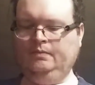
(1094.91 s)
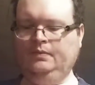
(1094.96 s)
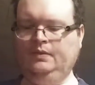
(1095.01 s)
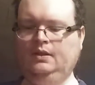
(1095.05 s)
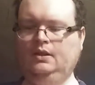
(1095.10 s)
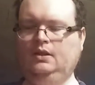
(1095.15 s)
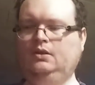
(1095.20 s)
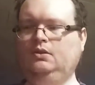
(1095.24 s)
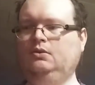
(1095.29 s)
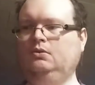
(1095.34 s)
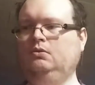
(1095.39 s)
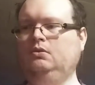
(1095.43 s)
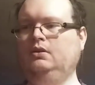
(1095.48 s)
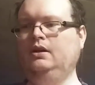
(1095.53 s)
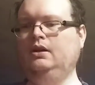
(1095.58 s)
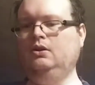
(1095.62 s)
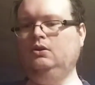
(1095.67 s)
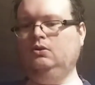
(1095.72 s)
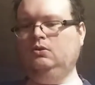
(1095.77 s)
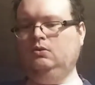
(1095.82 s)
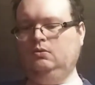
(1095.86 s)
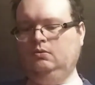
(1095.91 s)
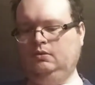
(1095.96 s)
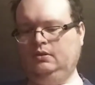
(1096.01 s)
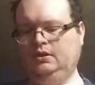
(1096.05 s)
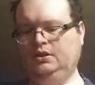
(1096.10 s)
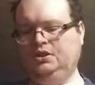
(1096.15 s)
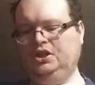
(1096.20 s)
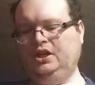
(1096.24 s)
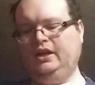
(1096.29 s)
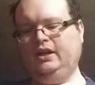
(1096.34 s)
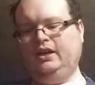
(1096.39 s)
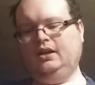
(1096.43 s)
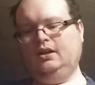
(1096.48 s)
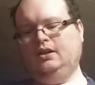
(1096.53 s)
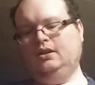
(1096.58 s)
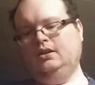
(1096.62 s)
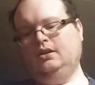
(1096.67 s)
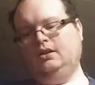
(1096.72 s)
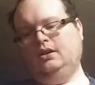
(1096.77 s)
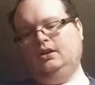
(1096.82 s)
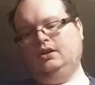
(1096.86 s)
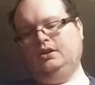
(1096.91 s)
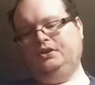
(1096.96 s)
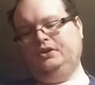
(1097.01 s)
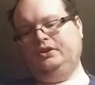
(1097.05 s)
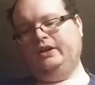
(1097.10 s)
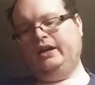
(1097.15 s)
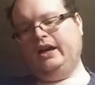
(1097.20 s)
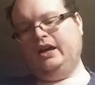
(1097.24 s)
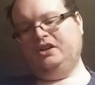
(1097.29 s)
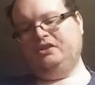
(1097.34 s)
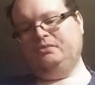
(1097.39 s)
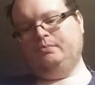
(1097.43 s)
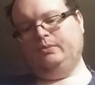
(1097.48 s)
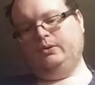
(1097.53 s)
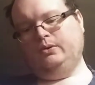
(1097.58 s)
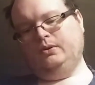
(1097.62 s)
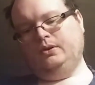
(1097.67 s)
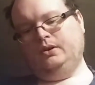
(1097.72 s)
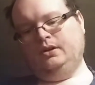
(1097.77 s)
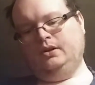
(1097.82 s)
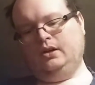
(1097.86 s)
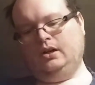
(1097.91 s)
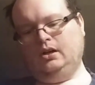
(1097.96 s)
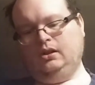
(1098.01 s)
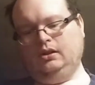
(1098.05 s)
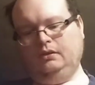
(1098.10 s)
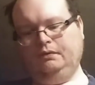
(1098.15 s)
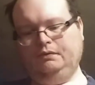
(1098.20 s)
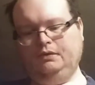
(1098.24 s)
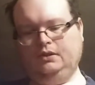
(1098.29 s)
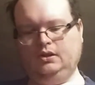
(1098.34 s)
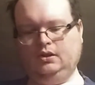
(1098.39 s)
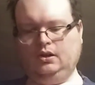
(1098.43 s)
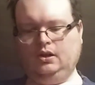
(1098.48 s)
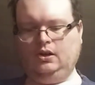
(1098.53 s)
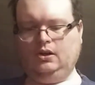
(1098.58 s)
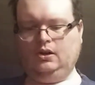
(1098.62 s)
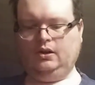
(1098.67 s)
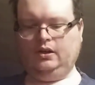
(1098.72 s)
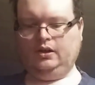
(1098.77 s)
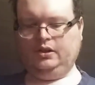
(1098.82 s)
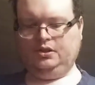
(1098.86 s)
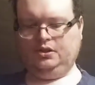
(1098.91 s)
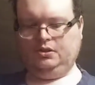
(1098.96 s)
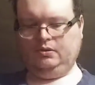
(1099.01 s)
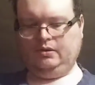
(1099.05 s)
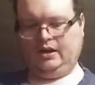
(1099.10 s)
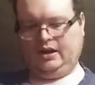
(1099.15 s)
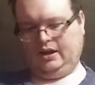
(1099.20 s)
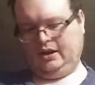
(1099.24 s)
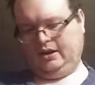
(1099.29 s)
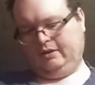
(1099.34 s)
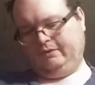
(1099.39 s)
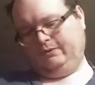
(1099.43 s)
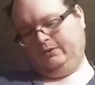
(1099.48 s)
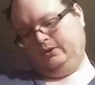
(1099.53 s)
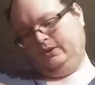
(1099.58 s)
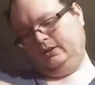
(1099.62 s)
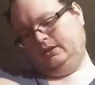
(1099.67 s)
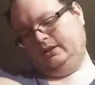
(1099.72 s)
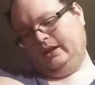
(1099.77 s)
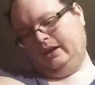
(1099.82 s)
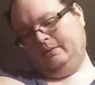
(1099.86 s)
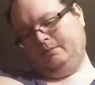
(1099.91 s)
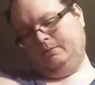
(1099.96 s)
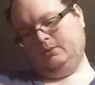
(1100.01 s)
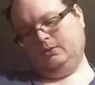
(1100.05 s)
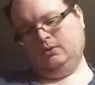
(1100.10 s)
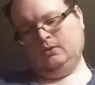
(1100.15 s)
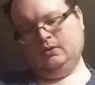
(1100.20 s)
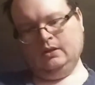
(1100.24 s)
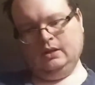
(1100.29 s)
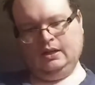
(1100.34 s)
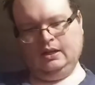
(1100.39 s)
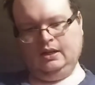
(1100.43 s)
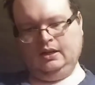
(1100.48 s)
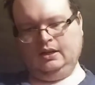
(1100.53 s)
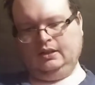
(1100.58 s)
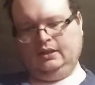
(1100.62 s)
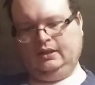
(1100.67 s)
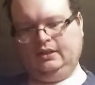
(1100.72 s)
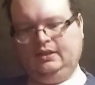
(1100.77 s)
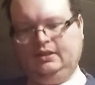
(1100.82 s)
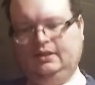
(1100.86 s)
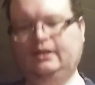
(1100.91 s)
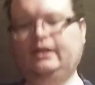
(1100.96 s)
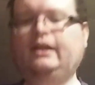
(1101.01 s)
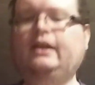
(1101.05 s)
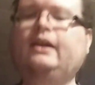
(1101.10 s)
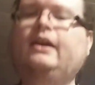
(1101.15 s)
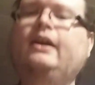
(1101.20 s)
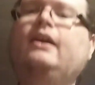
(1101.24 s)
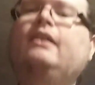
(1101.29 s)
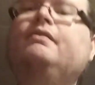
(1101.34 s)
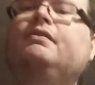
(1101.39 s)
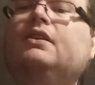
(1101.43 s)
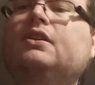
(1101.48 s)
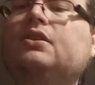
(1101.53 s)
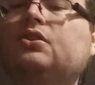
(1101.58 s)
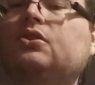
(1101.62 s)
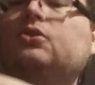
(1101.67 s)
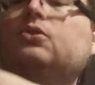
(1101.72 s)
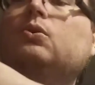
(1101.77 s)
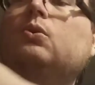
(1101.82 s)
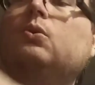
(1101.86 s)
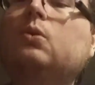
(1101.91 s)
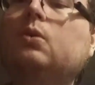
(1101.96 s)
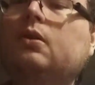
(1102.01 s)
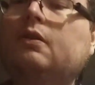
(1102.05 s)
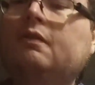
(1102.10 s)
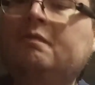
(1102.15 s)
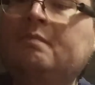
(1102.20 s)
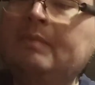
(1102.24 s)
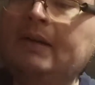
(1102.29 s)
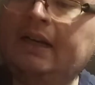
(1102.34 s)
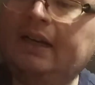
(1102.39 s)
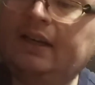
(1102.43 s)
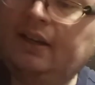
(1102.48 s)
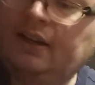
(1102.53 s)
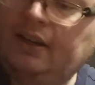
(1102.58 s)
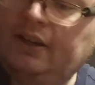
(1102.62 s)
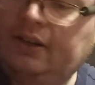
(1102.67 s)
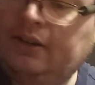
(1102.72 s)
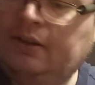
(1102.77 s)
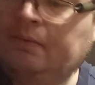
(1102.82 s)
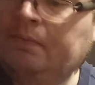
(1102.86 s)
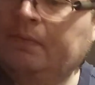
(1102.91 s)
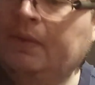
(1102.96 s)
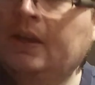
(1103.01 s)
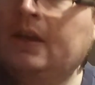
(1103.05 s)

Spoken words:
You go check on your dashboard all of the cards you have. For example, let's say I have this Sword of Might here.